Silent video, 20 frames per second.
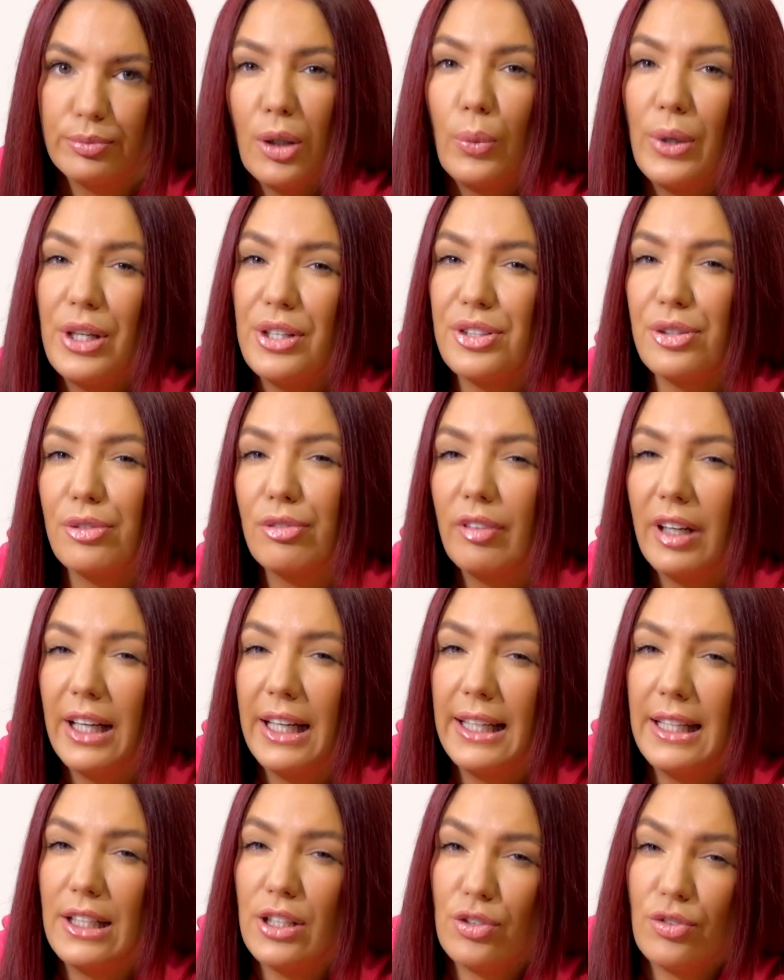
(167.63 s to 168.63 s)
We used to
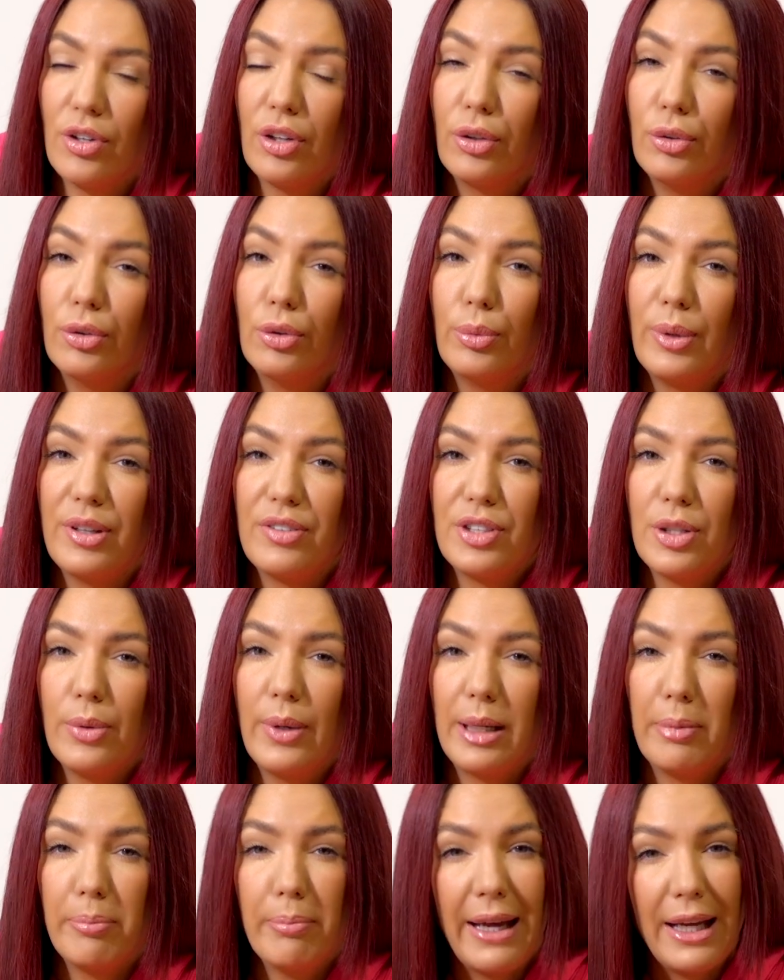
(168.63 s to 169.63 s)
really struggle with
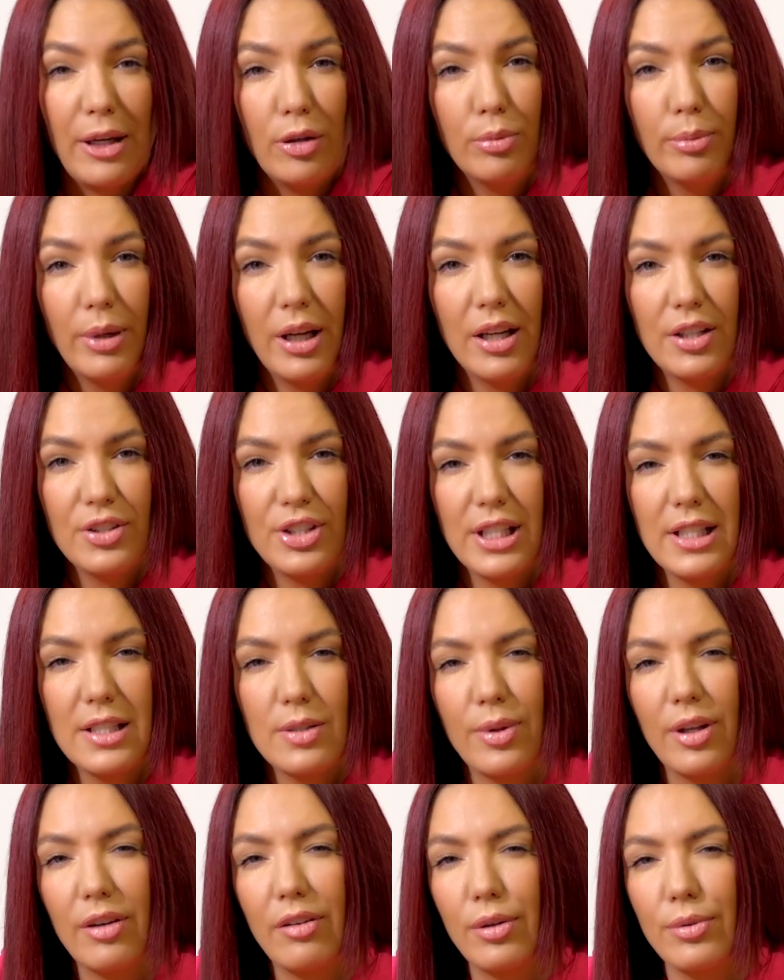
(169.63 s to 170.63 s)
doing mail merges
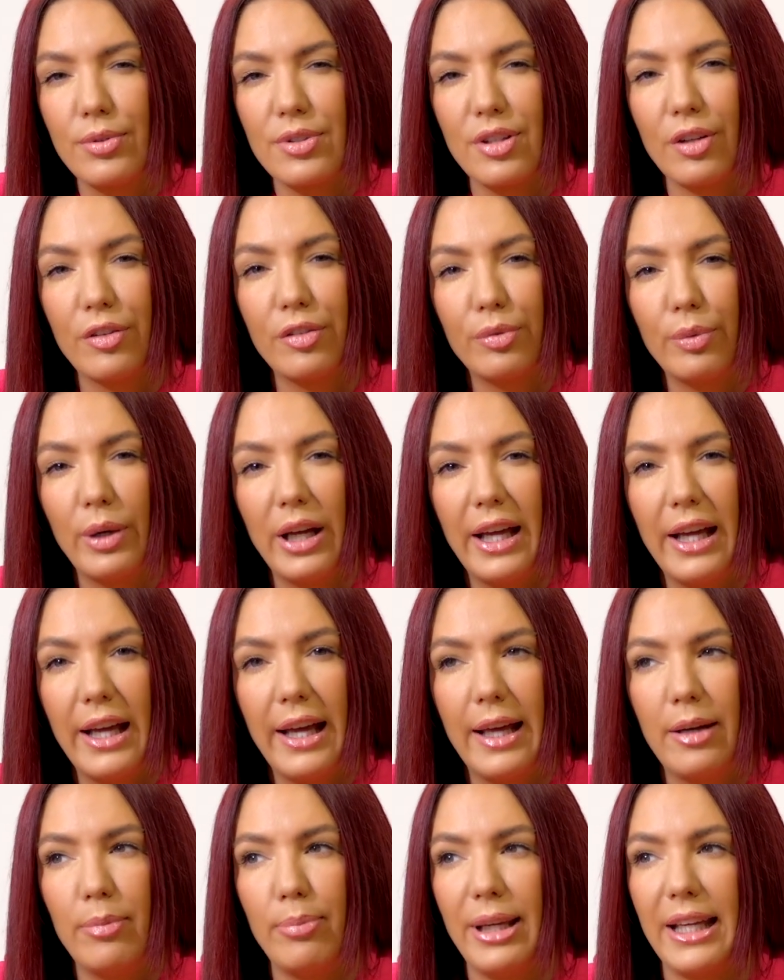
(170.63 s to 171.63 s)
with our old software
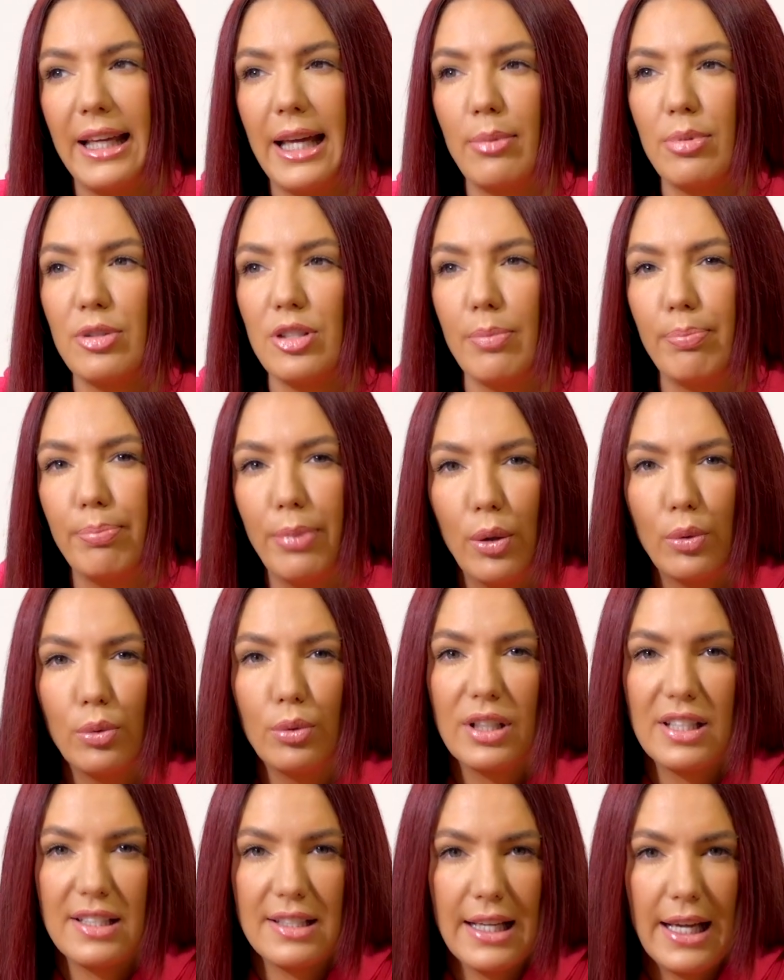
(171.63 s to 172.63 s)
and being able to
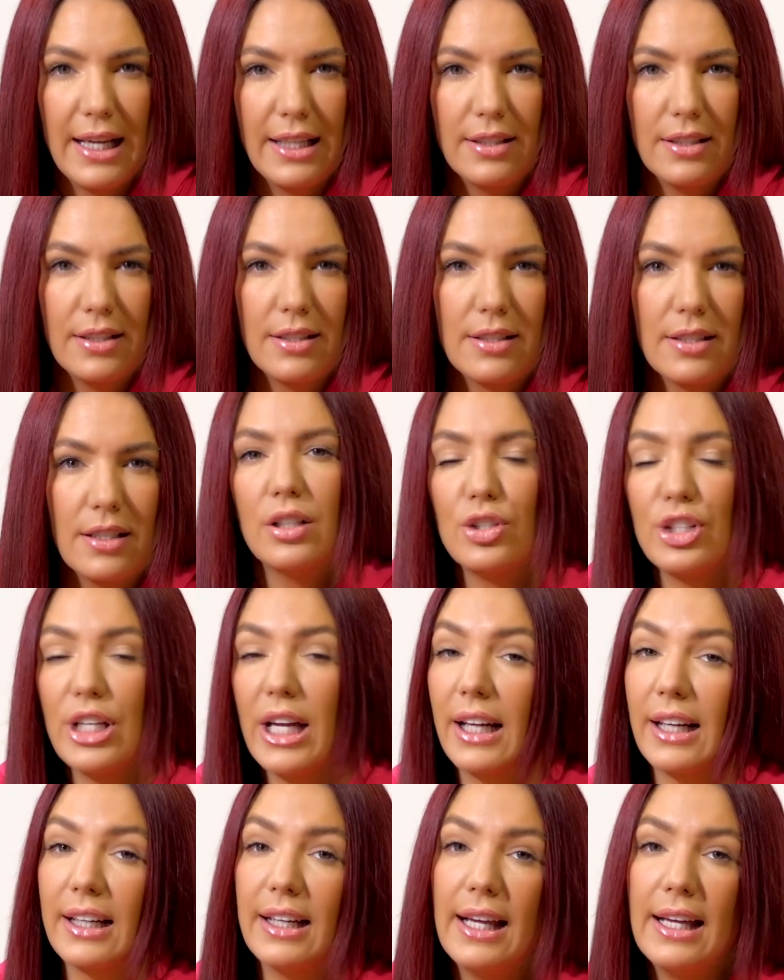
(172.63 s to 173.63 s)
bulk send
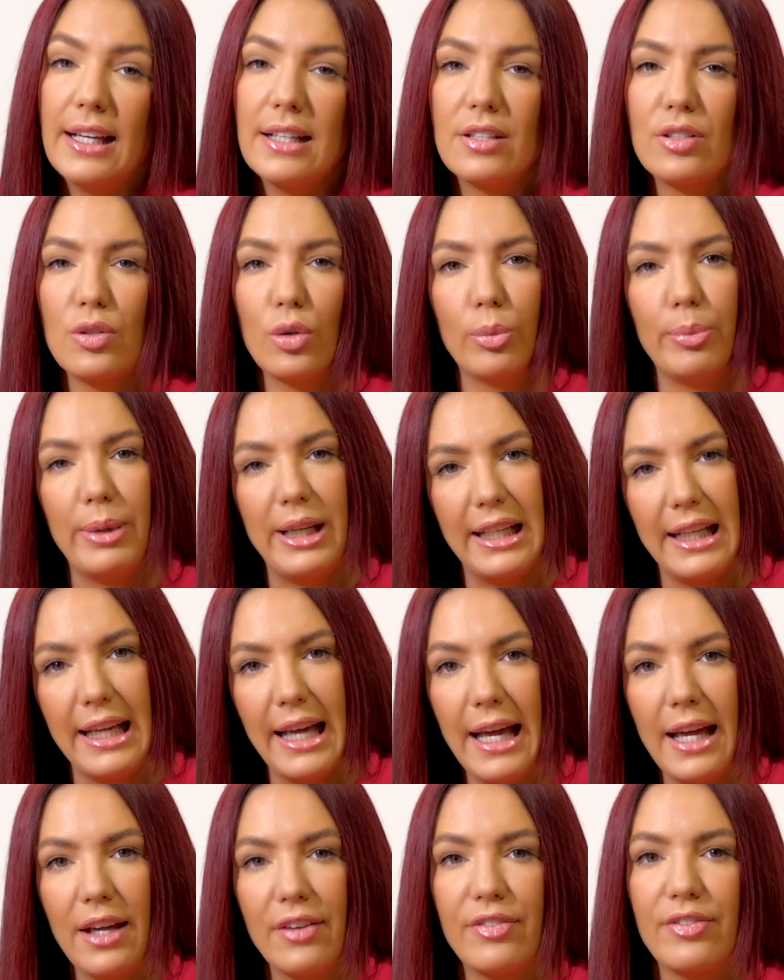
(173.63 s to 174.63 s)
checklists or
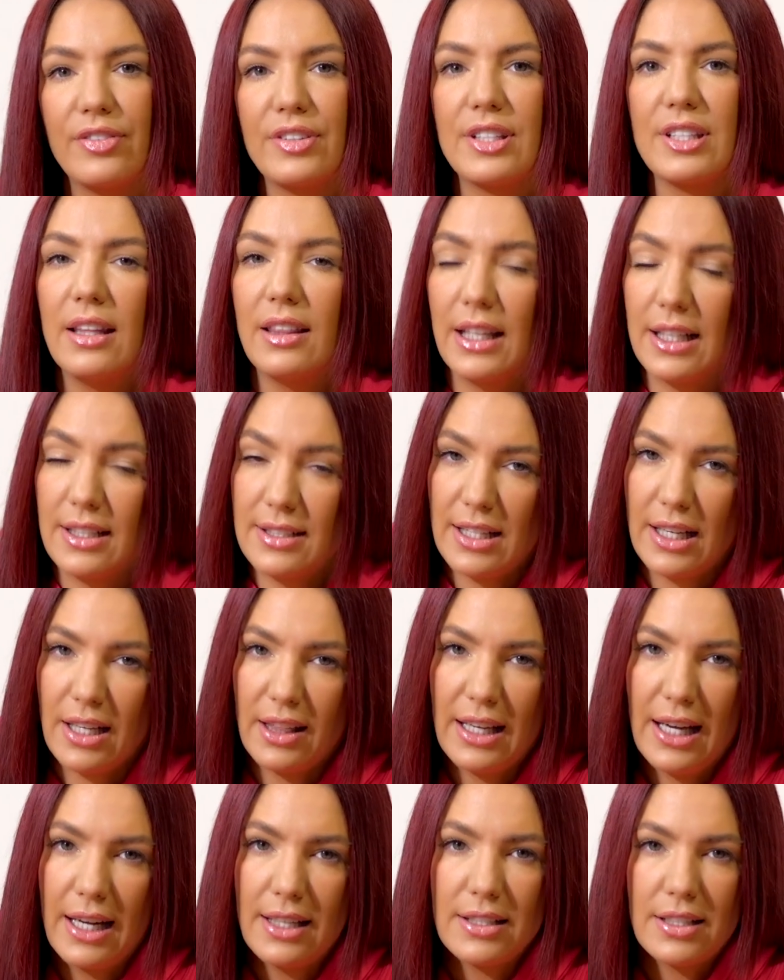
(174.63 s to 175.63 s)
PDFs, things like
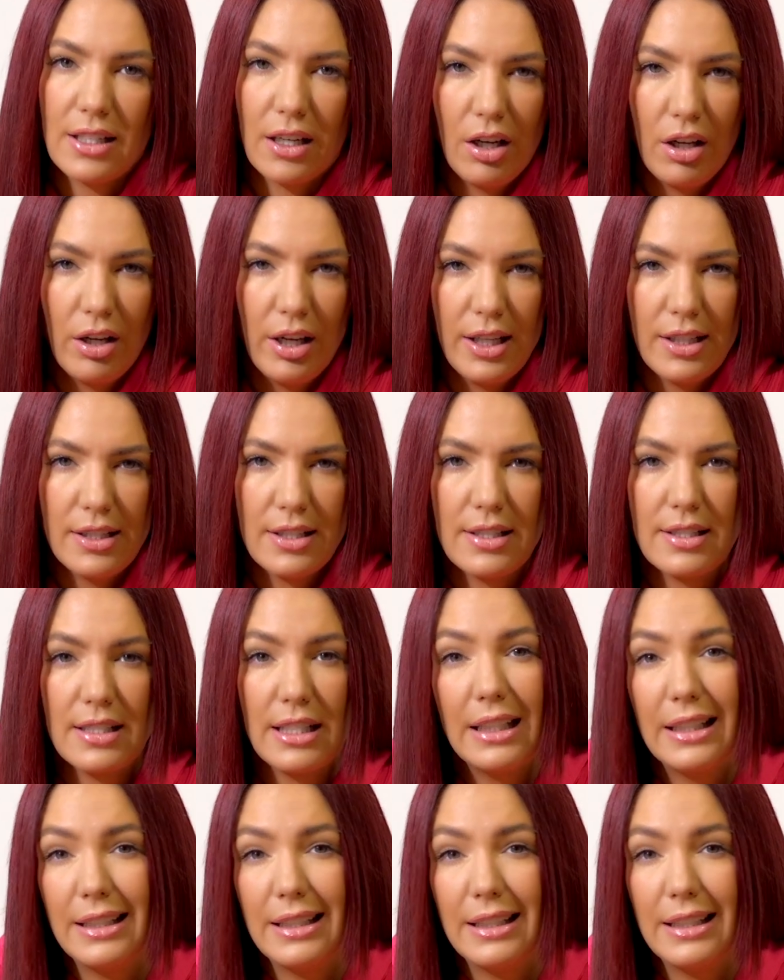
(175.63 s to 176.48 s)
that, to clients.